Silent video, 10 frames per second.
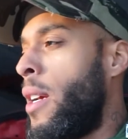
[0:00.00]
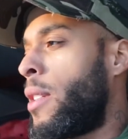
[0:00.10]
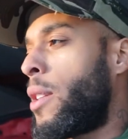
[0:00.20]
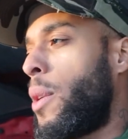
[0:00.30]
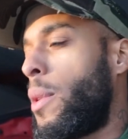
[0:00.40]

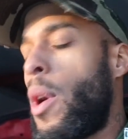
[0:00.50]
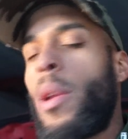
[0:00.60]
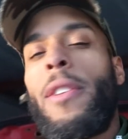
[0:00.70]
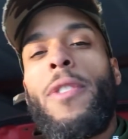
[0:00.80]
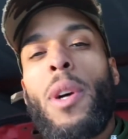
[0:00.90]
So the
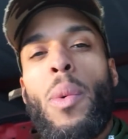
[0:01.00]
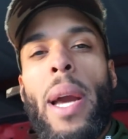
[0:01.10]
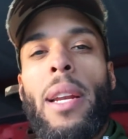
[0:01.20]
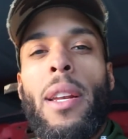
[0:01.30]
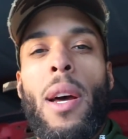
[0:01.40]
only real
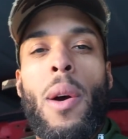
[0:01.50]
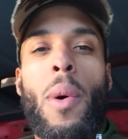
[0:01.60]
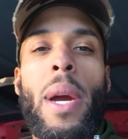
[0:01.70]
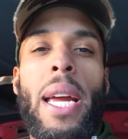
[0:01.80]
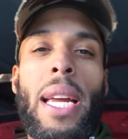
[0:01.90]
way to
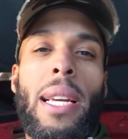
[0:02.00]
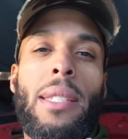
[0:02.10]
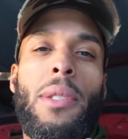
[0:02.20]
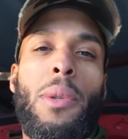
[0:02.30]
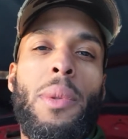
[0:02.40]
know
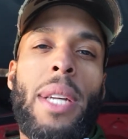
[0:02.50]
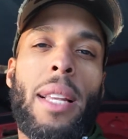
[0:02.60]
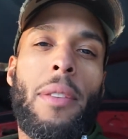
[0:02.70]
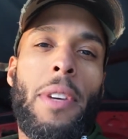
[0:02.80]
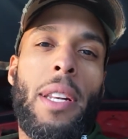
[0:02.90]
is to
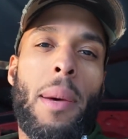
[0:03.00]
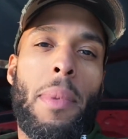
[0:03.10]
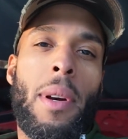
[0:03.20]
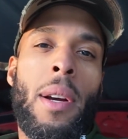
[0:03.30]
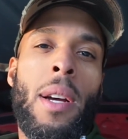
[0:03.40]
check the VIN
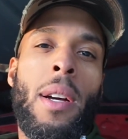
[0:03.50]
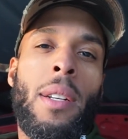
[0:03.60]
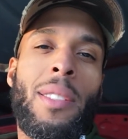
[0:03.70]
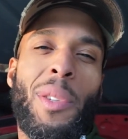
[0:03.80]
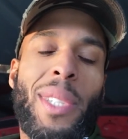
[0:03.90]
number.
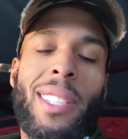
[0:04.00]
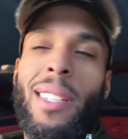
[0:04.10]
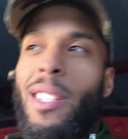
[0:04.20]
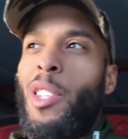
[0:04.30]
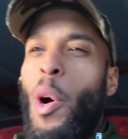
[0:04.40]
So just
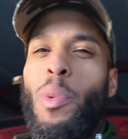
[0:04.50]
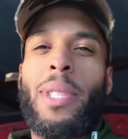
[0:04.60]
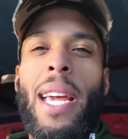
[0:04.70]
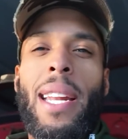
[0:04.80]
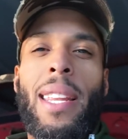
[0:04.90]
don't
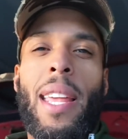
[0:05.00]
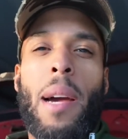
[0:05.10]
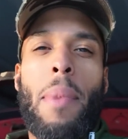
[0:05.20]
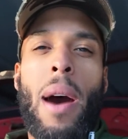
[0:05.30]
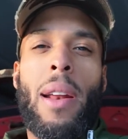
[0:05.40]
say anything
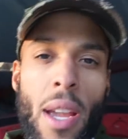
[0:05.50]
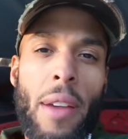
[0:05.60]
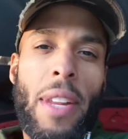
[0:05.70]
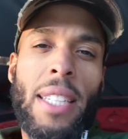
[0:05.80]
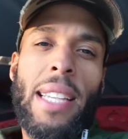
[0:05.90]
about it.
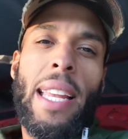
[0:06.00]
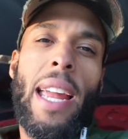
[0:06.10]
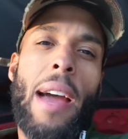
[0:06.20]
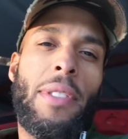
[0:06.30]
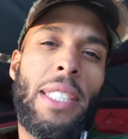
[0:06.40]
If they say they
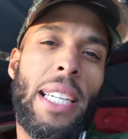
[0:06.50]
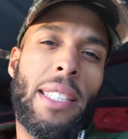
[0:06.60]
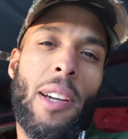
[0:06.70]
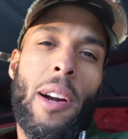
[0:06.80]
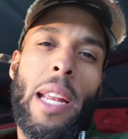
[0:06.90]
have a
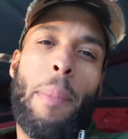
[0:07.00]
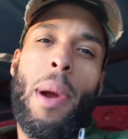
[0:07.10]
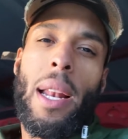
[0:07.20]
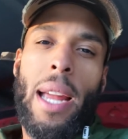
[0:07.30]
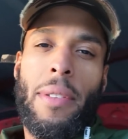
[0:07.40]
GSR, they
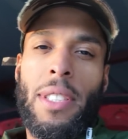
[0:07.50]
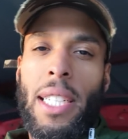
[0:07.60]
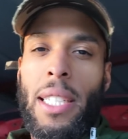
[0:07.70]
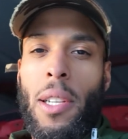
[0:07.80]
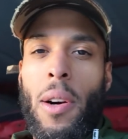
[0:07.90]
probably have a
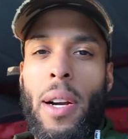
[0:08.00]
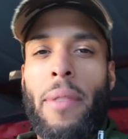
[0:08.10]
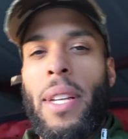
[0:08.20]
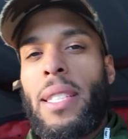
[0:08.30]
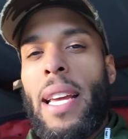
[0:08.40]
GSR.
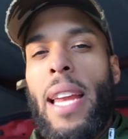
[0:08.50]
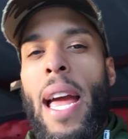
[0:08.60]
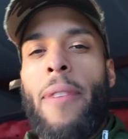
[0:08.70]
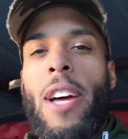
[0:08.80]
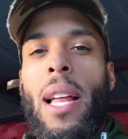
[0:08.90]
If they say they
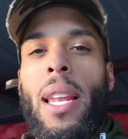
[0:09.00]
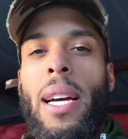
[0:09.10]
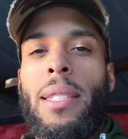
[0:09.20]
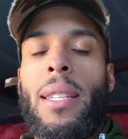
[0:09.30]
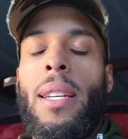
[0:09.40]
have a
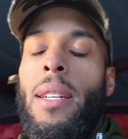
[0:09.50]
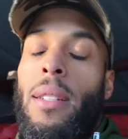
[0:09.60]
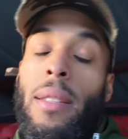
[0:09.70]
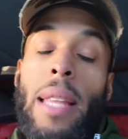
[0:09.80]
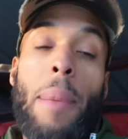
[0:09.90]
LS,
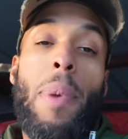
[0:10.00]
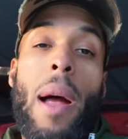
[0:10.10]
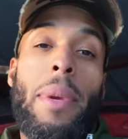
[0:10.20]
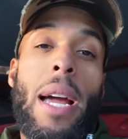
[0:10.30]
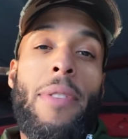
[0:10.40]
they
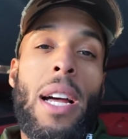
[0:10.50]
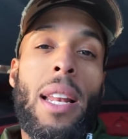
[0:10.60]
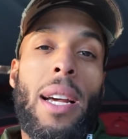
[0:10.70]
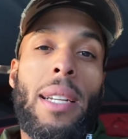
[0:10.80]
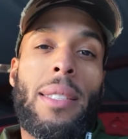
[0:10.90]
probably have a
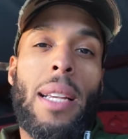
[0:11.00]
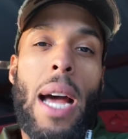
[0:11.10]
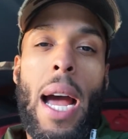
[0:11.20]
LS.